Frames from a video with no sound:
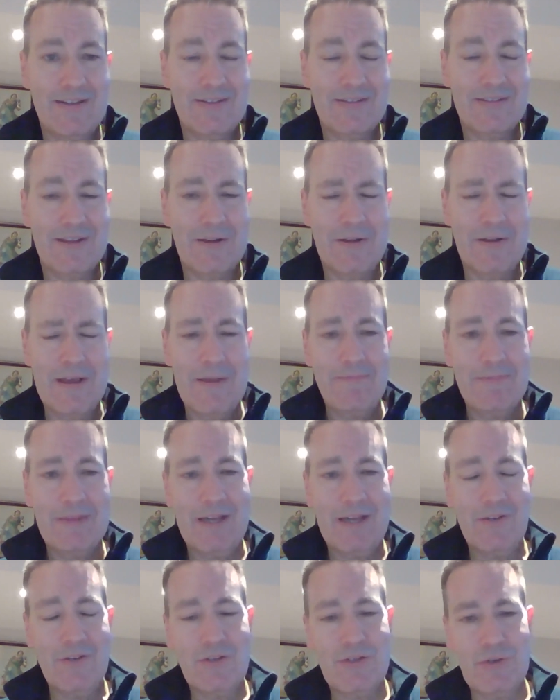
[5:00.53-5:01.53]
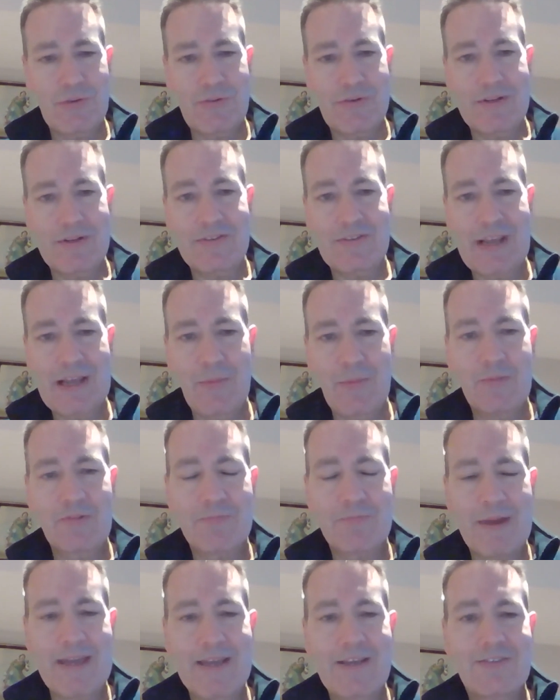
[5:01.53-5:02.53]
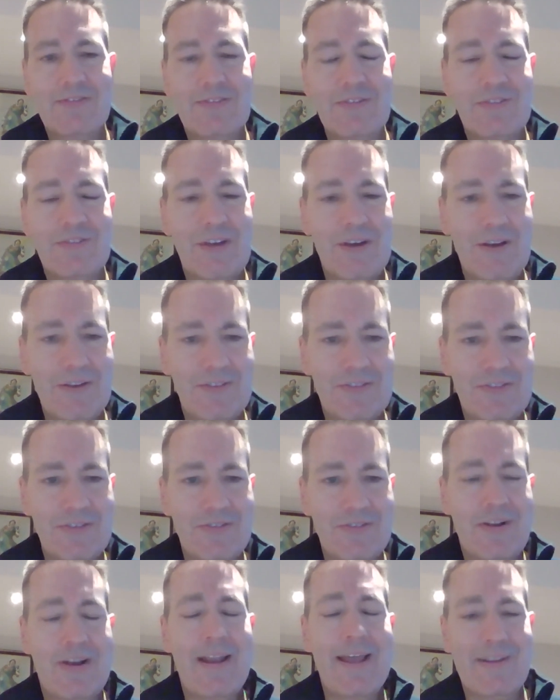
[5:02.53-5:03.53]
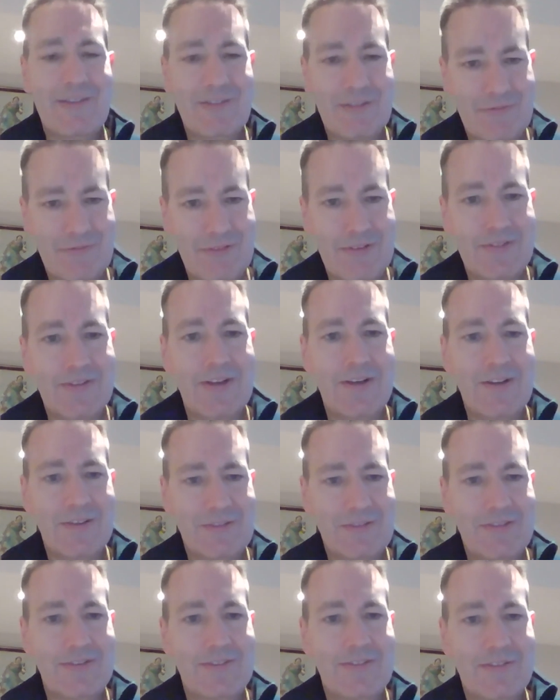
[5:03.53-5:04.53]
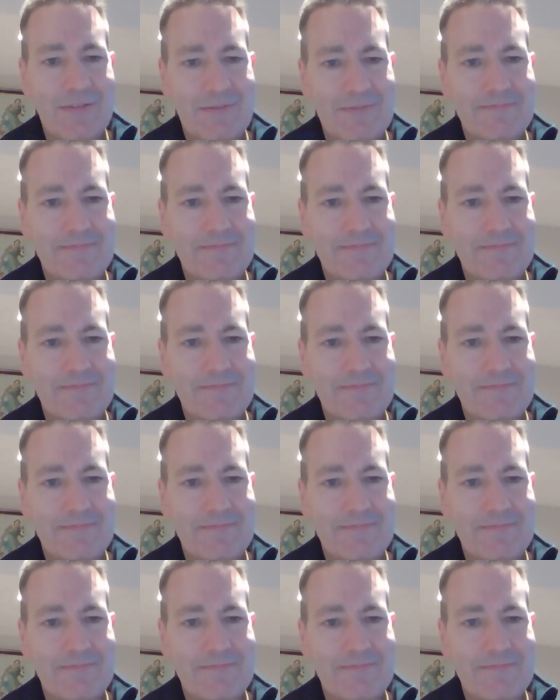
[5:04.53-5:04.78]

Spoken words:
So insurance helps make disasters less of disasters.